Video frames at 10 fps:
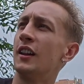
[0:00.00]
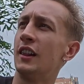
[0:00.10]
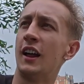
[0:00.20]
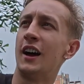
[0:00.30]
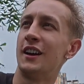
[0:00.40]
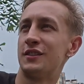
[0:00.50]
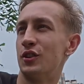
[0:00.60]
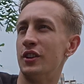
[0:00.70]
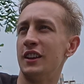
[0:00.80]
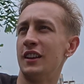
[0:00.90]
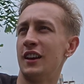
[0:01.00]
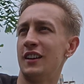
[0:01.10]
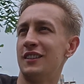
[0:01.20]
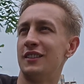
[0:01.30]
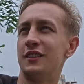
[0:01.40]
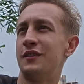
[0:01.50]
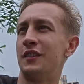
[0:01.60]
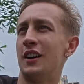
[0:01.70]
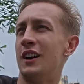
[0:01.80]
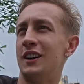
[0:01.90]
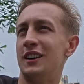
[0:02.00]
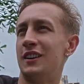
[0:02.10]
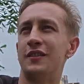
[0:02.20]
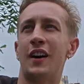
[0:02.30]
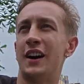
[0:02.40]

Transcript: ¿La sonida uh,